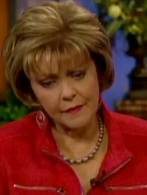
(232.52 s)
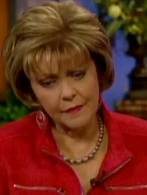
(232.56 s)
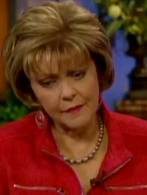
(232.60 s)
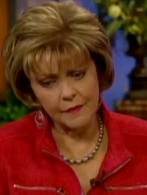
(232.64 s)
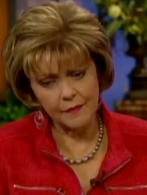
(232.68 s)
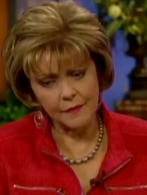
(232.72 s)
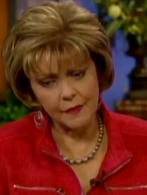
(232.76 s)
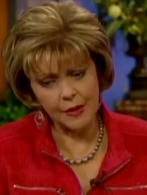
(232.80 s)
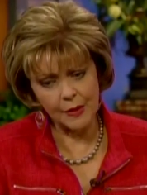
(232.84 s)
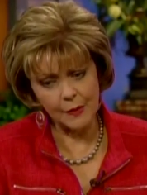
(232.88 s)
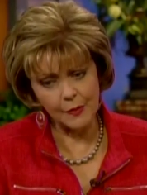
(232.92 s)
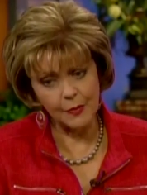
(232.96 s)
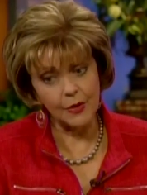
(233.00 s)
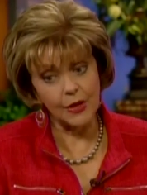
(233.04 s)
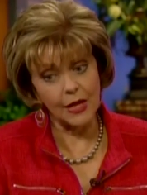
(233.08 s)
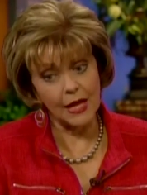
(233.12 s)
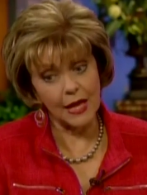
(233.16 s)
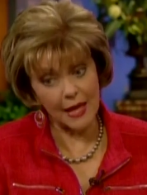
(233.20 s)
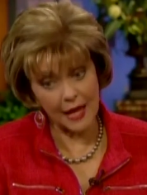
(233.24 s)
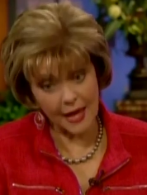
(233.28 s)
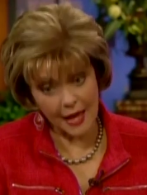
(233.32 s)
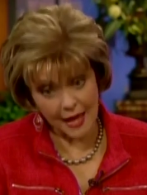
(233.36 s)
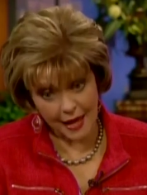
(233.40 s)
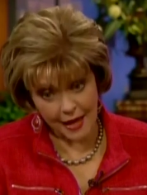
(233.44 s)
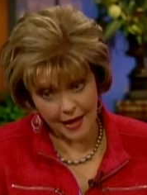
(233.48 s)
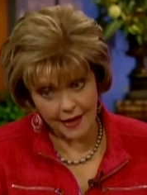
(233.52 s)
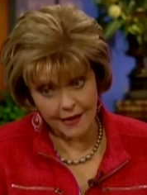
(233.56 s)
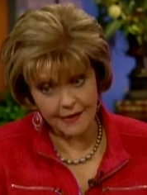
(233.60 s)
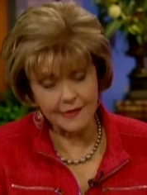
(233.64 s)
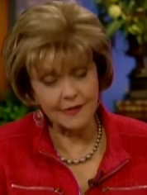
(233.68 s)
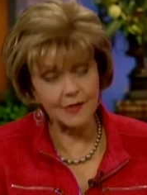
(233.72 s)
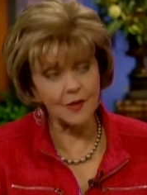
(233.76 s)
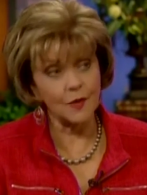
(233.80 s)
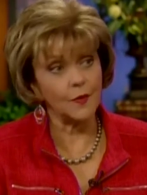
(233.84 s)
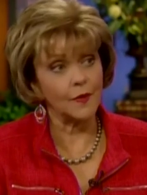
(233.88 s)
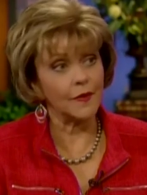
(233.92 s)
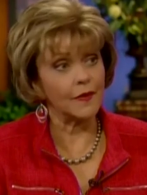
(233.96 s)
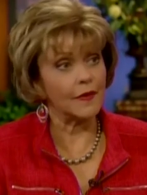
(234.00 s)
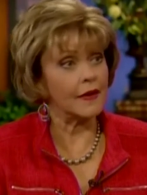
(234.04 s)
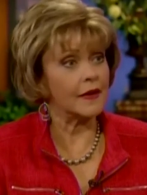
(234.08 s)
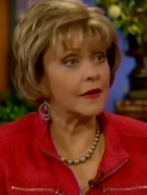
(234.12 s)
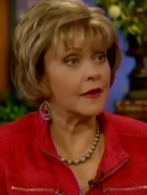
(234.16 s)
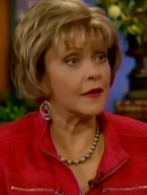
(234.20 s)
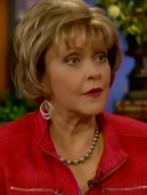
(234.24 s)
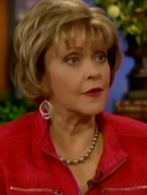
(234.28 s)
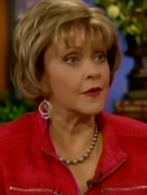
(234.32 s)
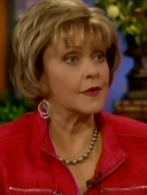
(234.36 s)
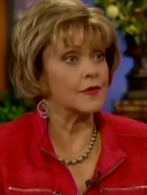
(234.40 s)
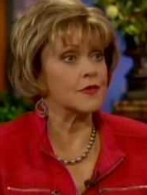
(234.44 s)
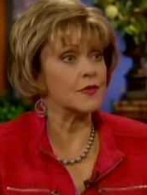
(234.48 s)
people ask when they
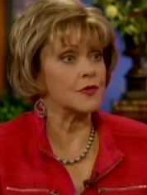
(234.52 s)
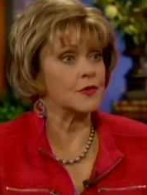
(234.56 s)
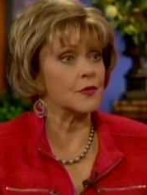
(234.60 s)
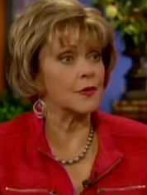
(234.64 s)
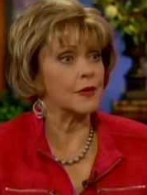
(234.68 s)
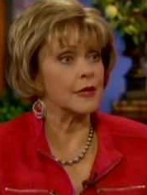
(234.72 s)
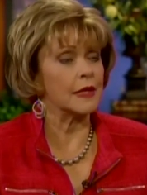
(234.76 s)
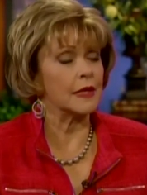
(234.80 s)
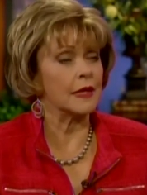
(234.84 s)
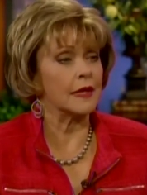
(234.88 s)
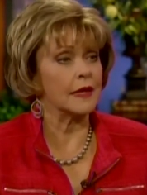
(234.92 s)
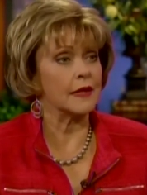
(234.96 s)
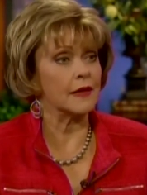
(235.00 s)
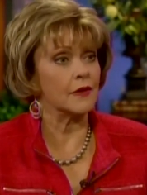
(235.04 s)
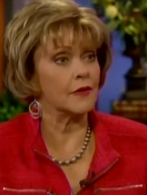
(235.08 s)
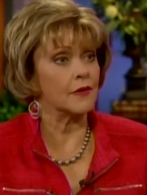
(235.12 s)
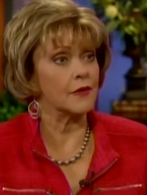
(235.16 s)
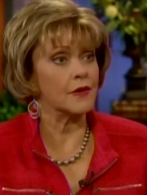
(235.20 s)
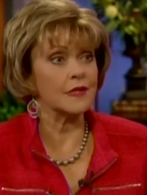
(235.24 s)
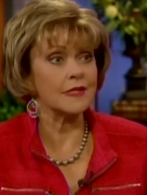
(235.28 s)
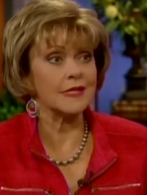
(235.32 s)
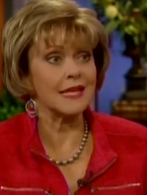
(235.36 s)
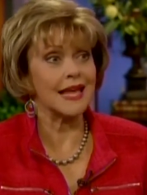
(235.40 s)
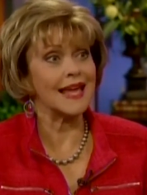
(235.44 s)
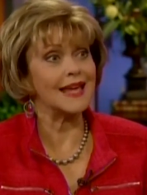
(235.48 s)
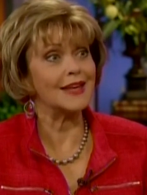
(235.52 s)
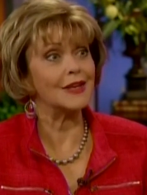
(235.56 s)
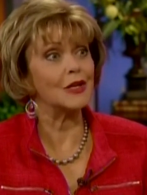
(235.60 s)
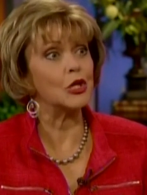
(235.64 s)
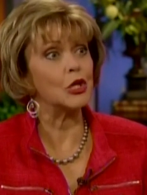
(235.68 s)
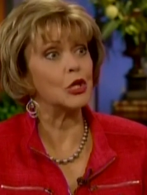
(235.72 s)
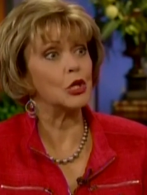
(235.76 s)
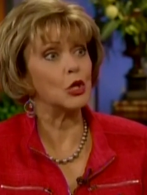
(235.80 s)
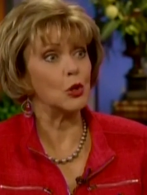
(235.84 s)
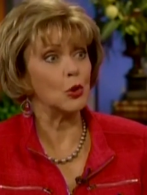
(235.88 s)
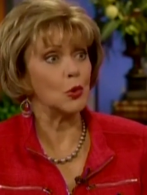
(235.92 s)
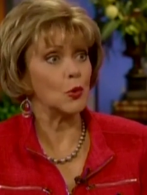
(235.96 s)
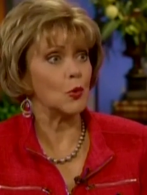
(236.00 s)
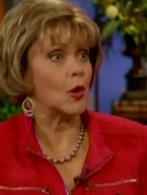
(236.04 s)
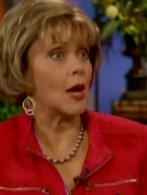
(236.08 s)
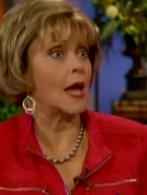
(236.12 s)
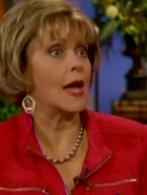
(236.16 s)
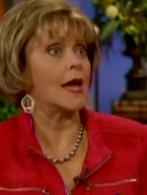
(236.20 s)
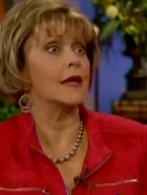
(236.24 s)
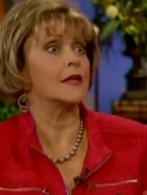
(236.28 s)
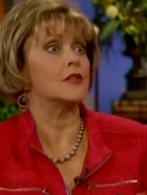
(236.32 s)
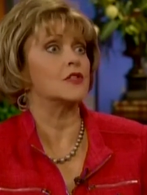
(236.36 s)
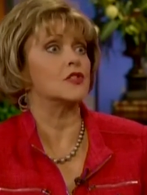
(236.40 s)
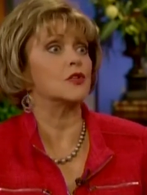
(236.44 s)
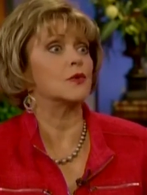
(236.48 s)
hear a story like yours, and you
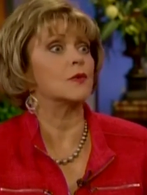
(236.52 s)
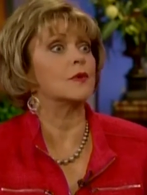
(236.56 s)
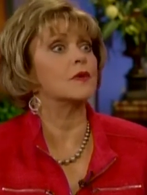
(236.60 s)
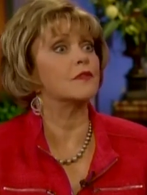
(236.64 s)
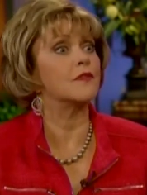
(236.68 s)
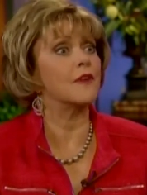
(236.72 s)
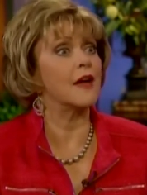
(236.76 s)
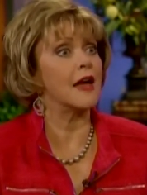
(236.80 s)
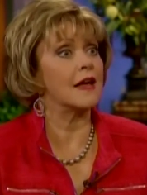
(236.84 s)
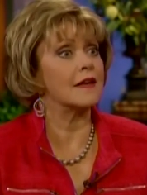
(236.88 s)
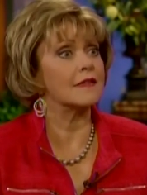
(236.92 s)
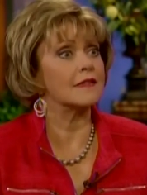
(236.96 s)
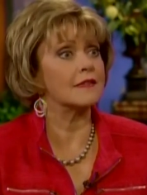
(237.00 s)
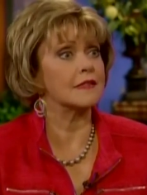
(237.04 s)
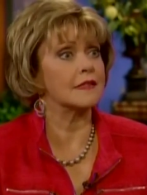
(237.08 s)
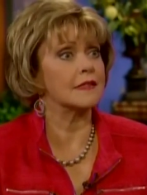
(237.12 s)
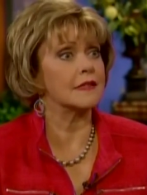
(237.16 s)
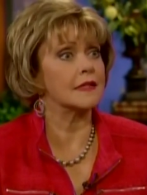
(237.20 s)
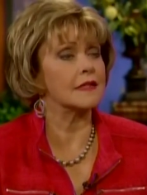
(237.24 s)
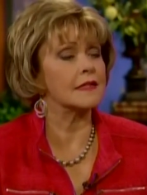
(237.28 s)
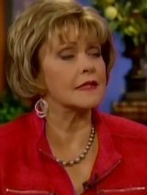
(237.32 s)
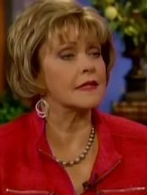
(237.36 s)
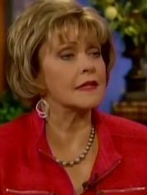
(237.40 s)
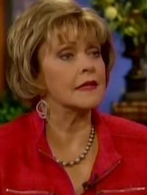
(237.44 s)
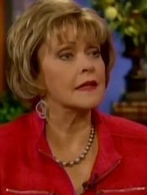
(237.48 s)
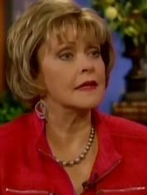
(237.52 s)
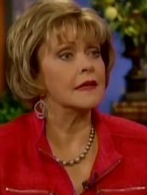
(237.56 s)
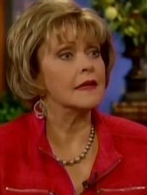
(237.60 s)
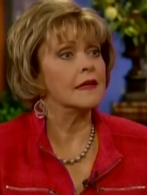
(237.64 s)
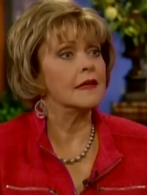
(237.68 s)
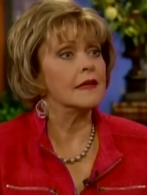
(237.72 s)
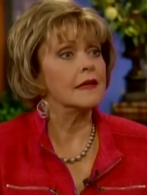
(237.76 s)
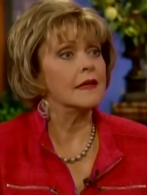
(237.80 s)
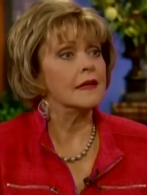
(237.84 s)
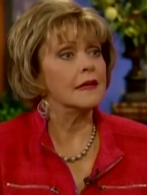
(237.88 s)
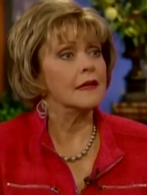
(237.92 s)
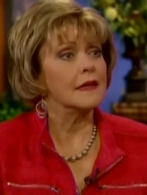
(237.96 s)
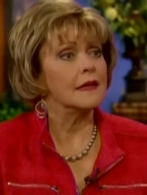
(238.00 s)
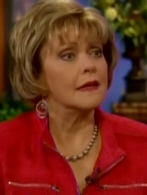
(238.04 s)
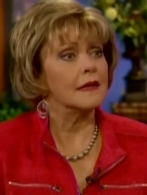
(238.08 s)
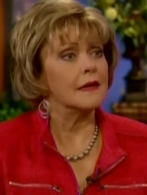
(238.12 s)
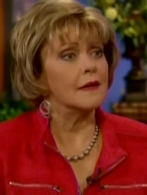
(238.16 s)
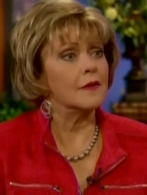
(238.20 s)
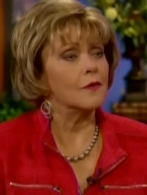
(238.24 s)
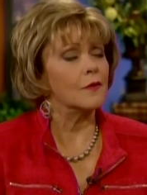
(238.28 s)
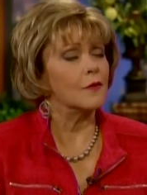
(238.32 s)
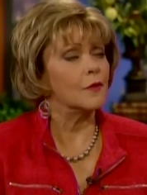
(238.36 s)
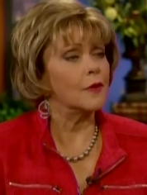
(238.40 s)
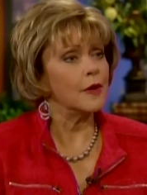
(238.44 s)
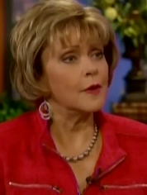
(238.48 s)
had to have asked it,
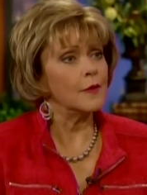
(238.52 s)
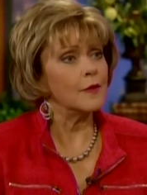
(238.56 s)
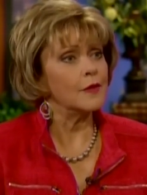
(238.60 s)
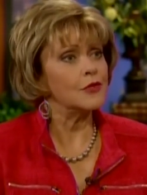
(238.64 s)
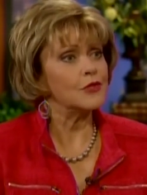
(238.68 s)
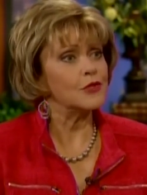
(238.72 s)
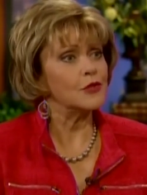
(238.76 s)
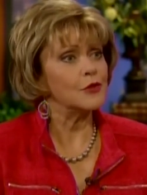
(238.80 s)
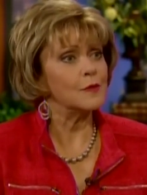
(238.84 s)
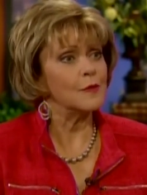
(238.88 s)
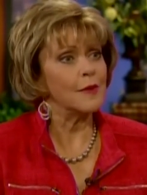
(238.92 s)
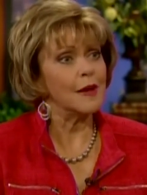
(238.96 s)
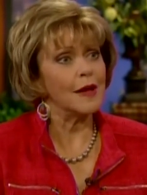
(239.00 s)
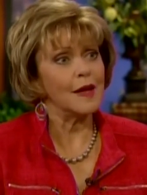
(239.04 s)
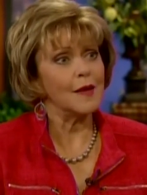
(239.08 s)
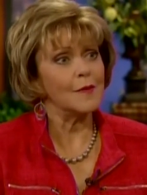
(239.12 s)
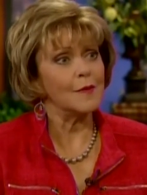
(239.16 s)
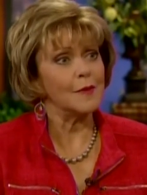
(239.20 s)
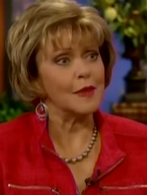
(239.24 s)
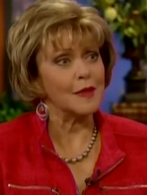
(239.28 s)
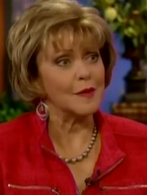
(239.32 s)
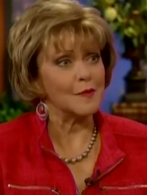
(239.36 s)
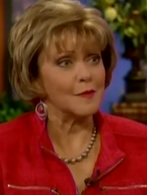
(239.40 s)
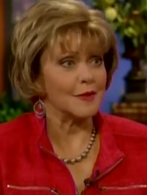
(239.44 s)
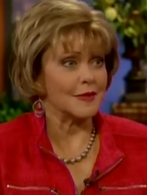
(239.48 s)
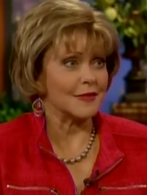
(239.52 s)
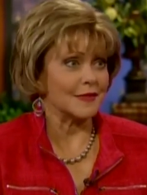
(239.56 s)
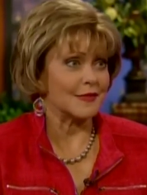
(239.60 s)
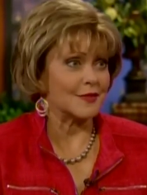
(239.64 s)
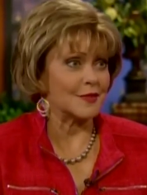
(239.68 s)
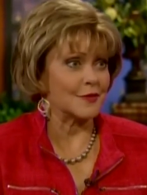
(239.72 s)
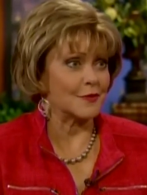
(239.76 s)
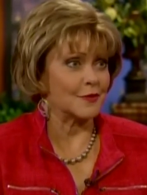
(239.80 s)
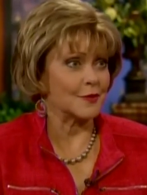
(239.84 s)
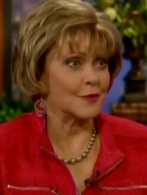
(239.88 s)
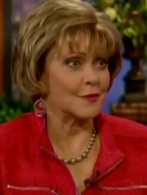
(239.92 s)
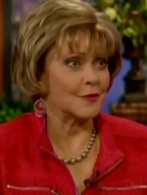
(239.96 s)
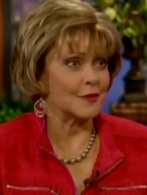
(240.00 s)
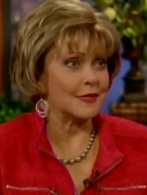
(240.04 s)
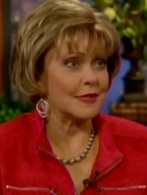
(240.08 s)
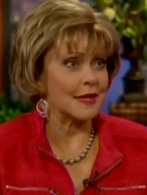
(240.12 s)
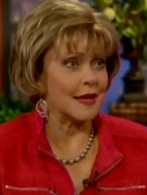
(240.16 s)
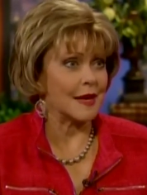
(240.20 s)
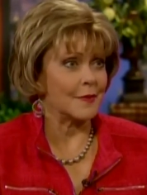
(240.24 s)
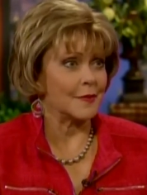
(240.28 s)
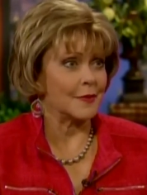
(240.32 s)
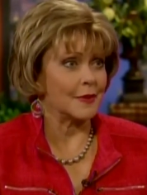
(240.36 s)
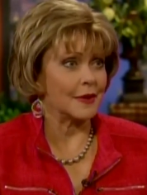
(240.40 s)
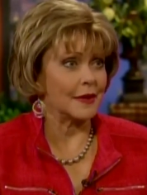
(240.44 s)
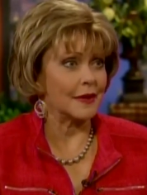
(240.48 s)
where was your mom in the midst of what was
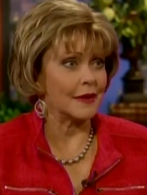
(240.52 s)
happening